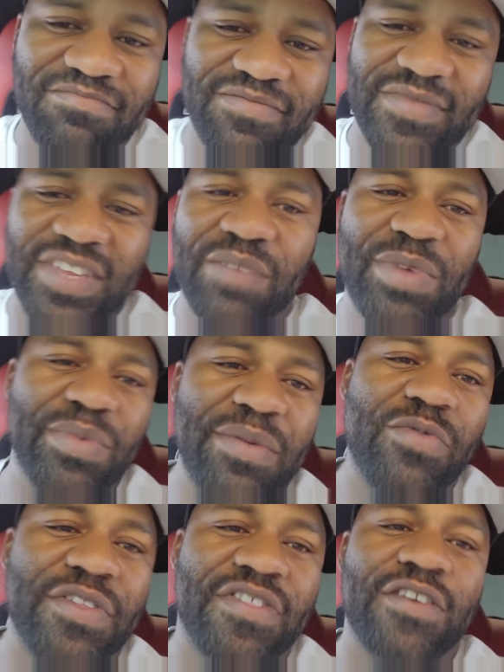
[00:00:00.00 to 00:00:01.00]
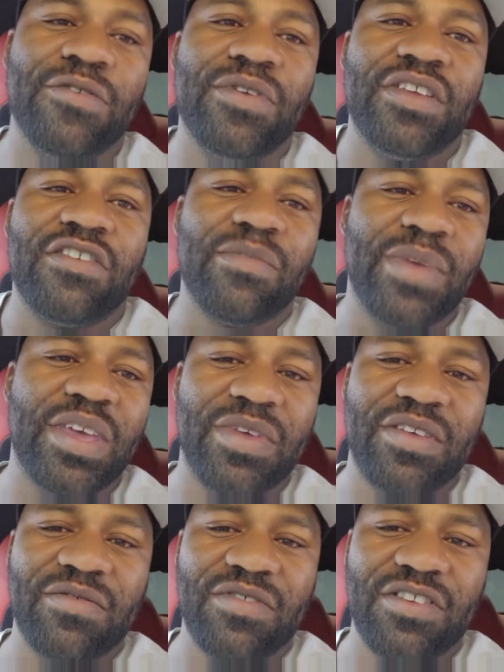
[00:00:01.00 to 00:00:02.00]
maybe with tuning you can
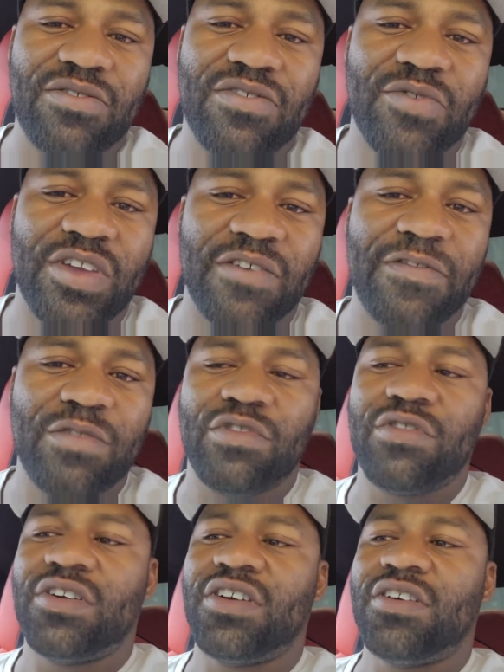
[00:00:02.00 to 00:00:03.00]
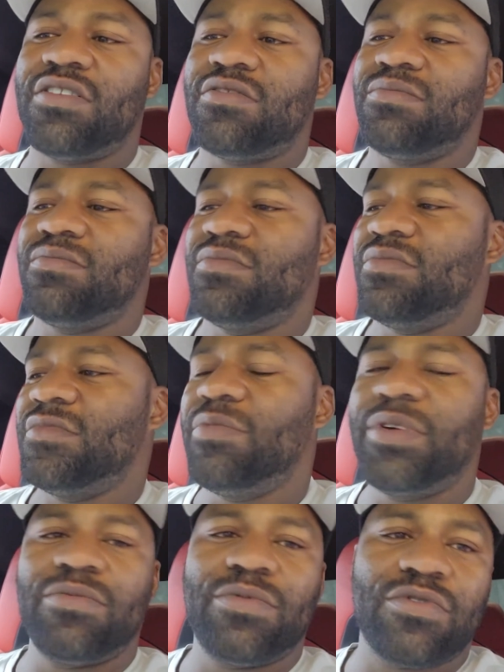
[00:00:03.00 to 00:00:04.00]
maybe squeak a few more, little
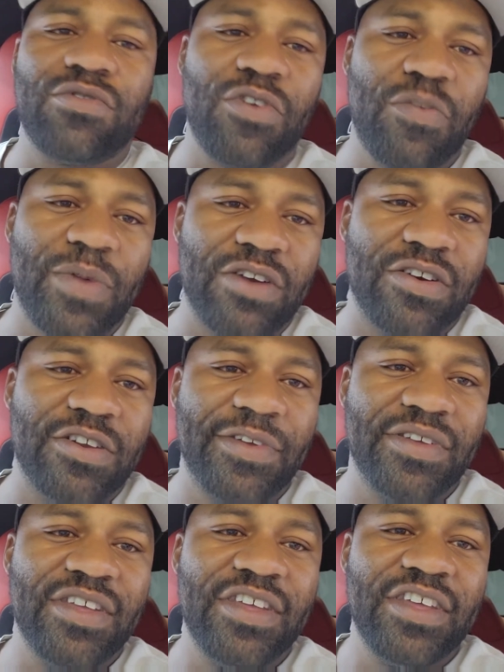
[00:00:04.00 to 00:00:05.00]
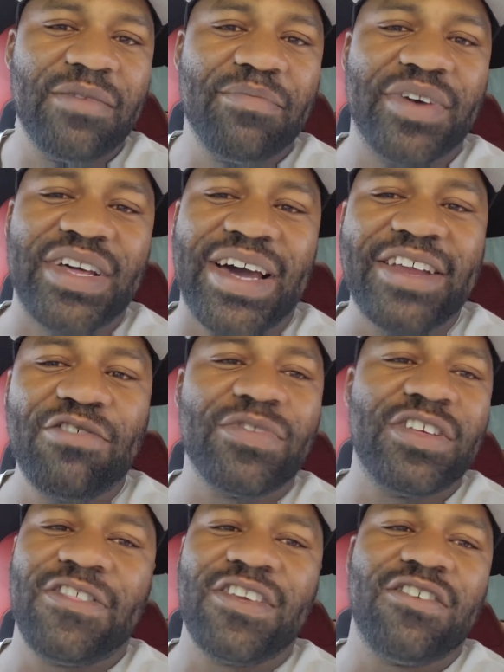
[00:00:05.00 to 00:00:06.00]
bit more horsepower out of it. But I don't really
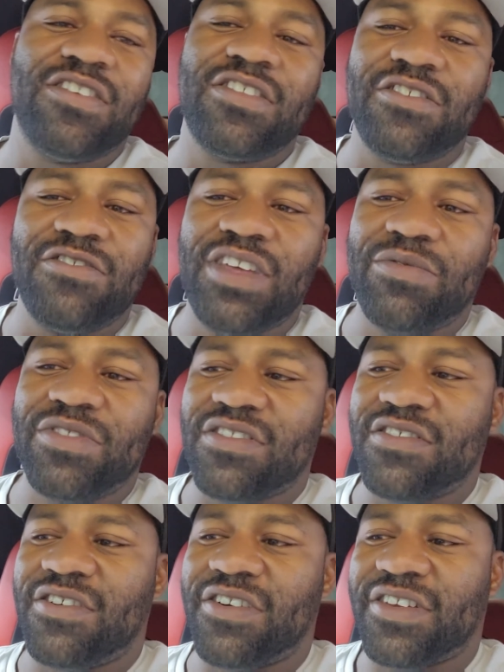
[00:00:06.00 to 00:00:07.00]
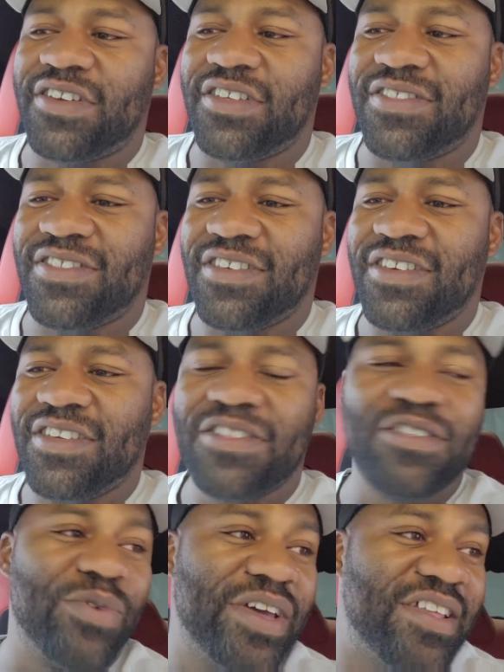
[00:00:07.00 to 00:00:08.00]
think you need to do that with this car because the
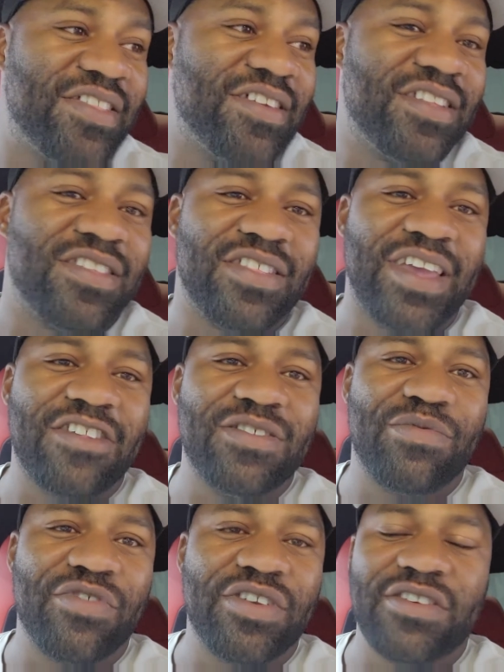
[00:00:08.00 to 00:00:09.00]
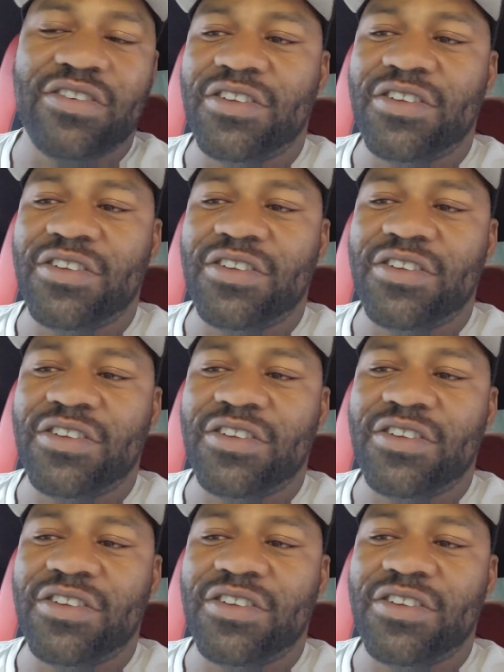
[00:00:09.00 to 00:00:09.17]
way it sits is actually pretty good.